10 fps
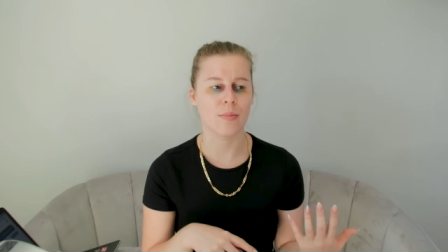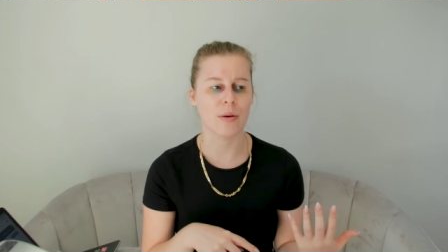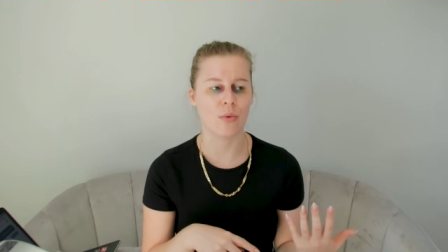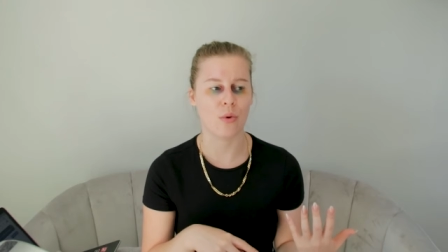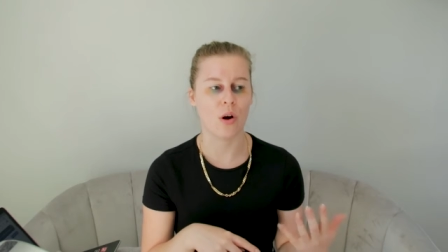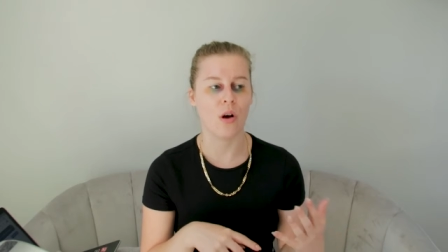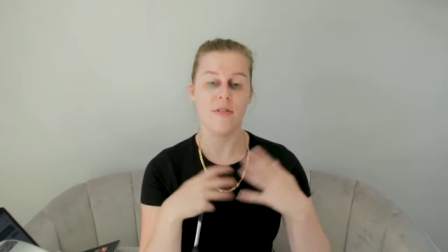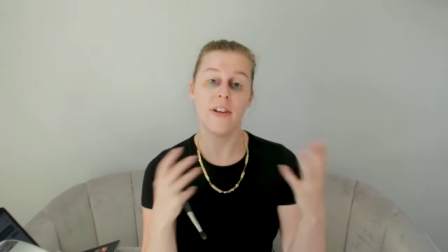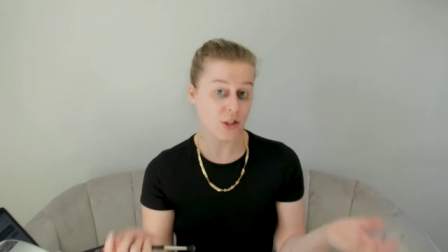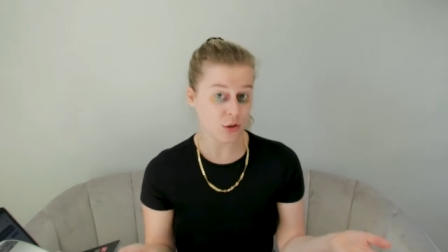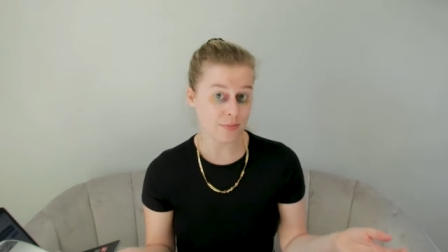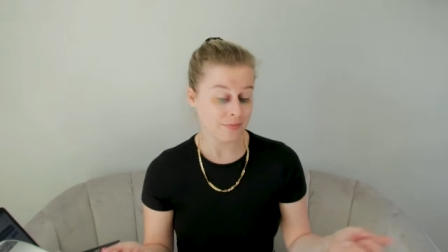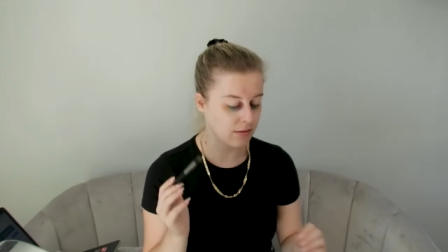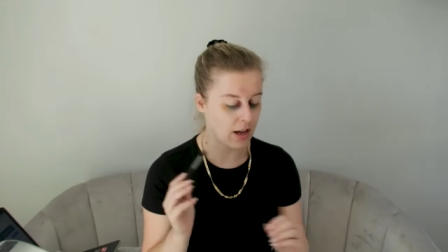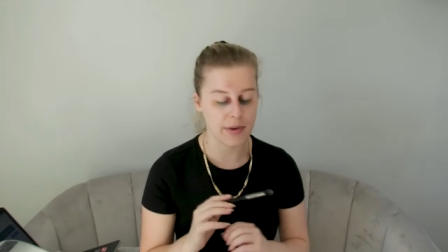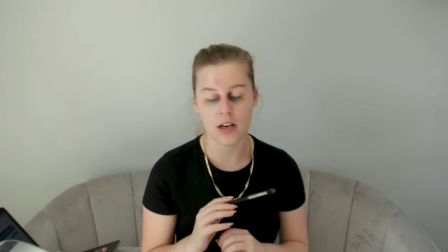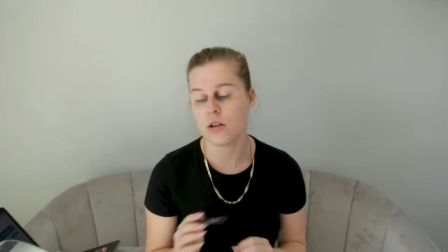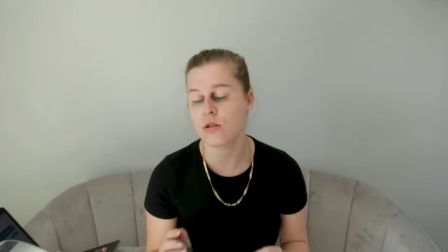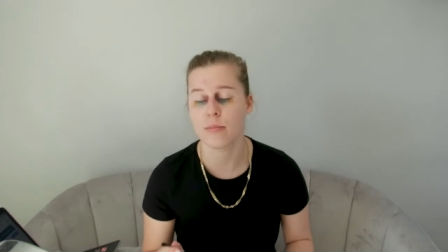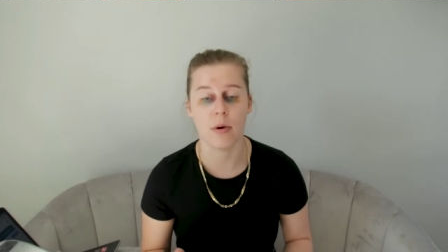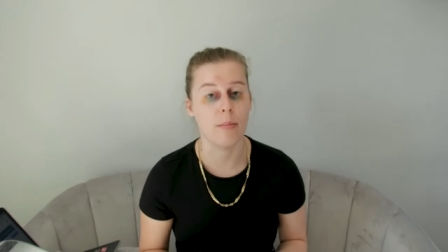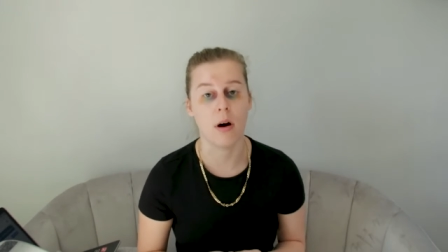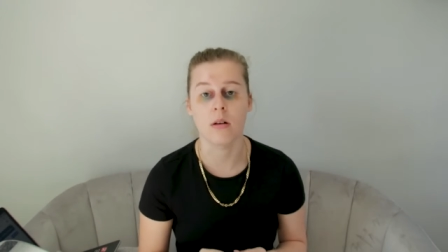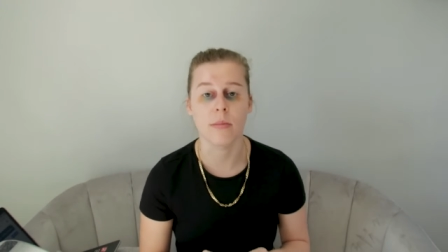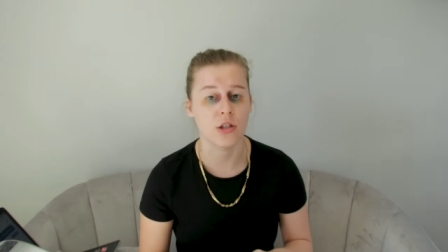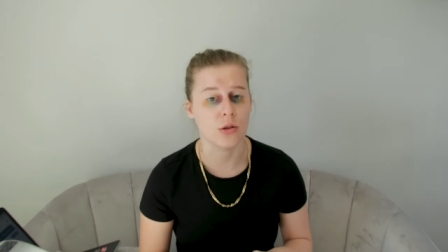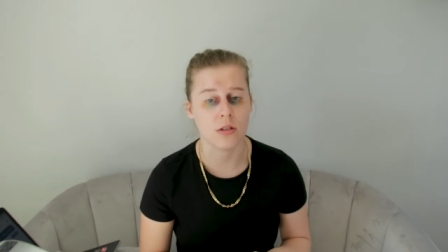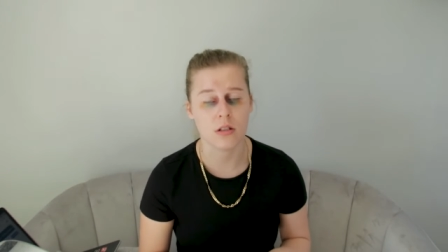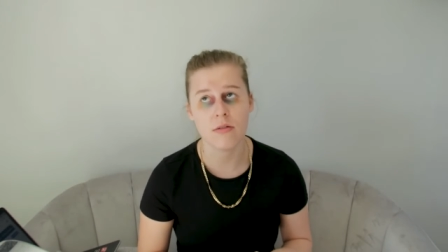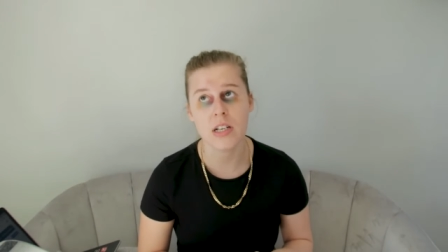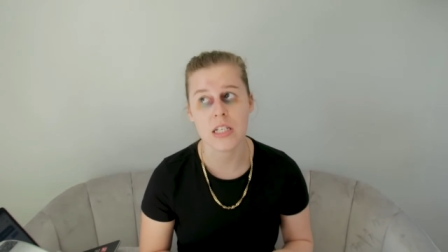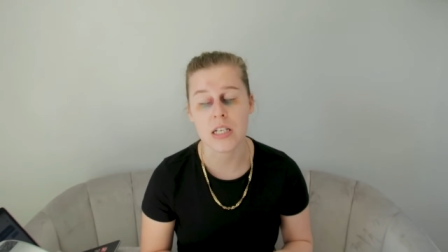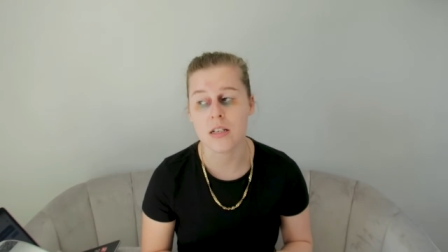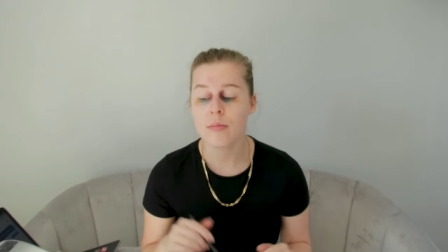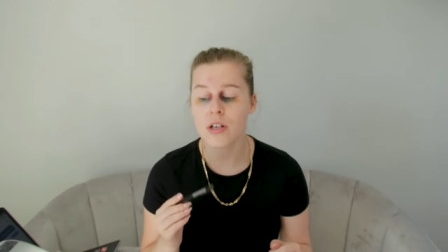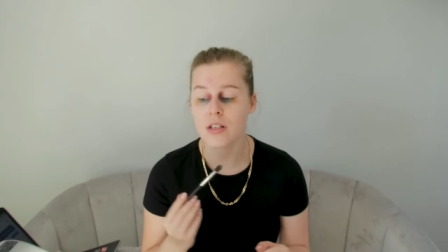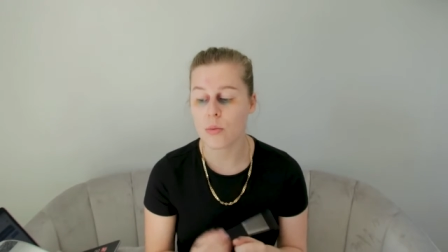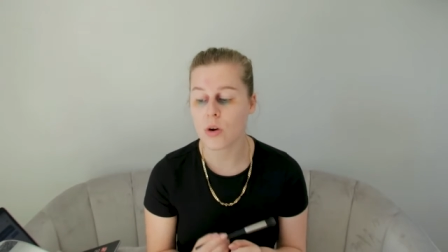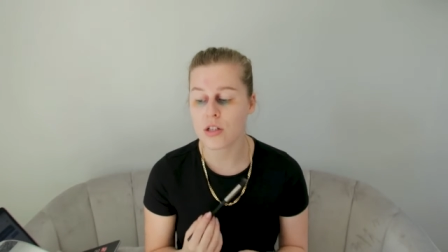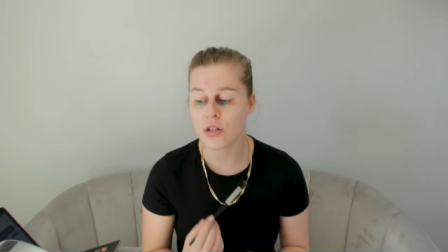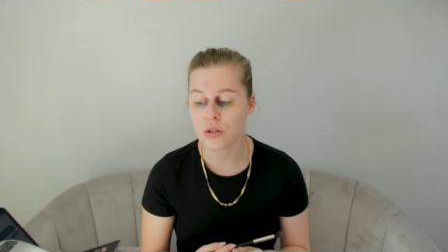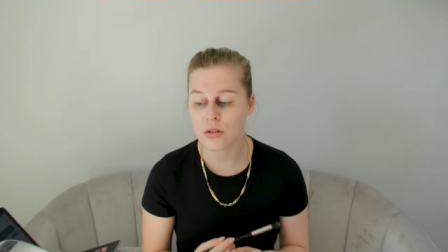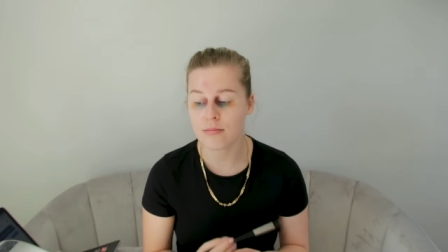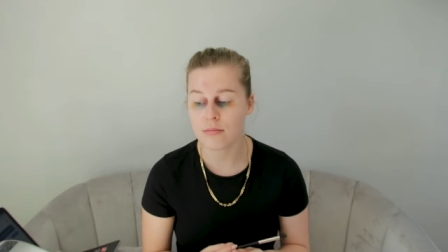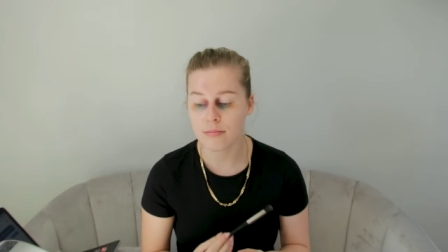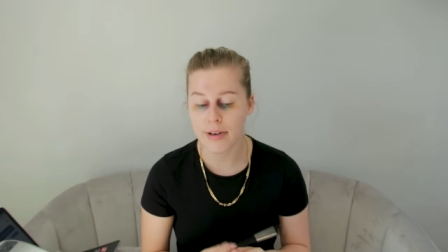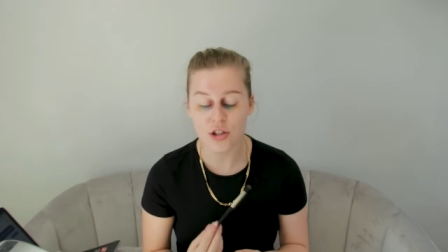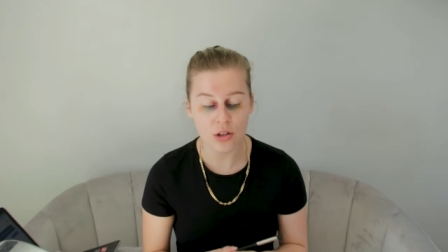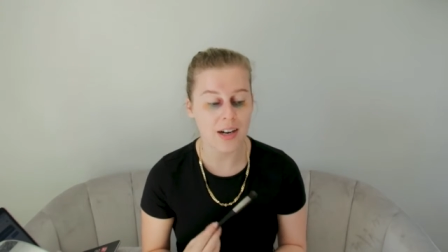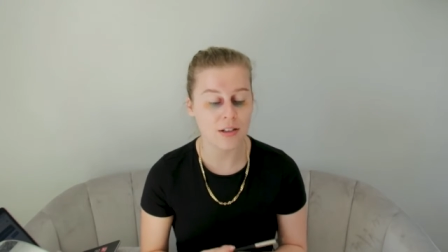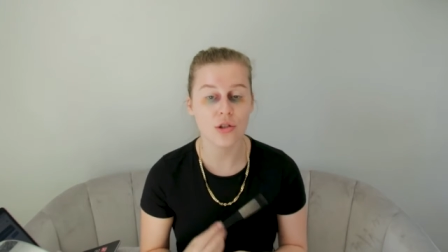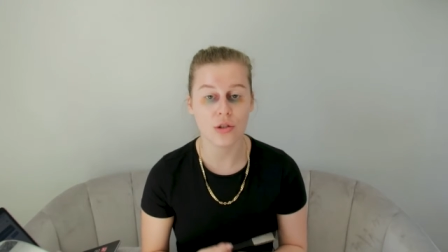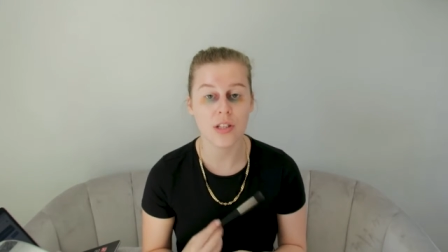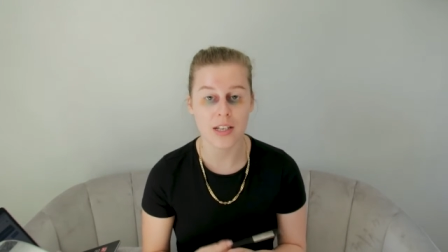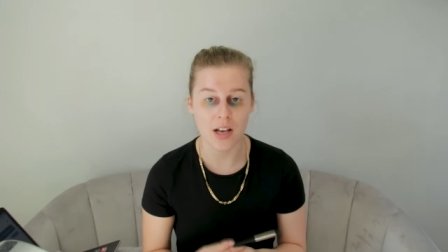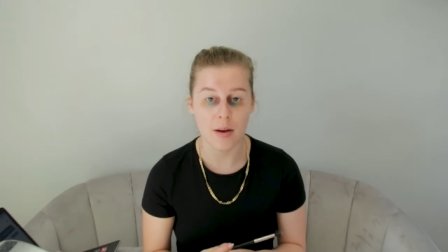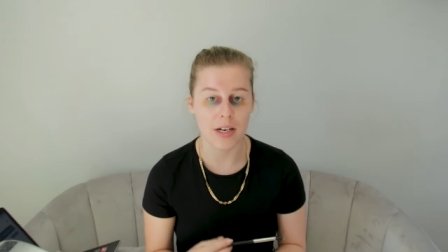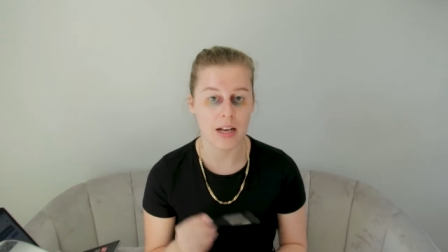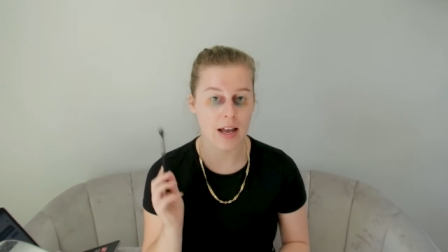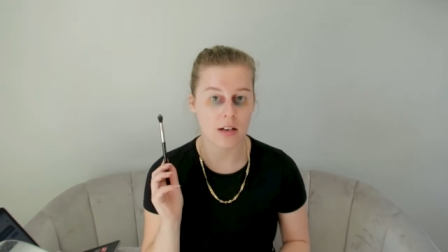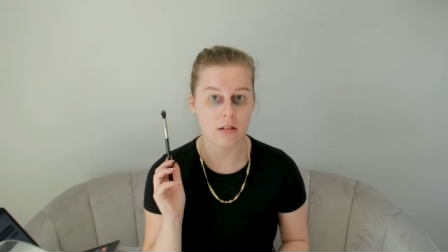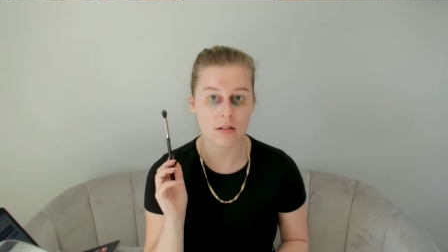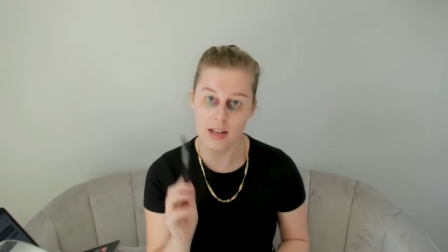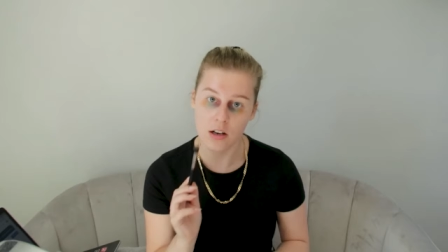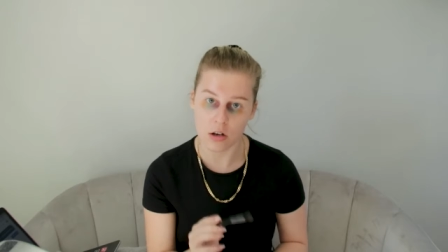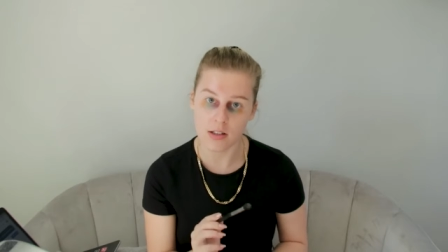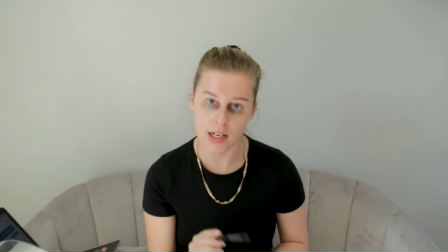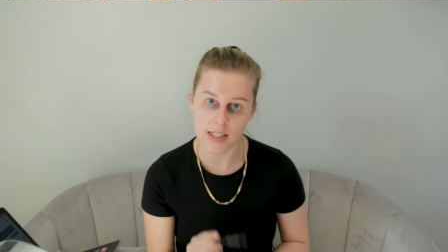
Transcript: a bit more professional. I mean, I used to bombard my tutors, I really did, because I wanted to make sure I understood the assignment, and thank God that I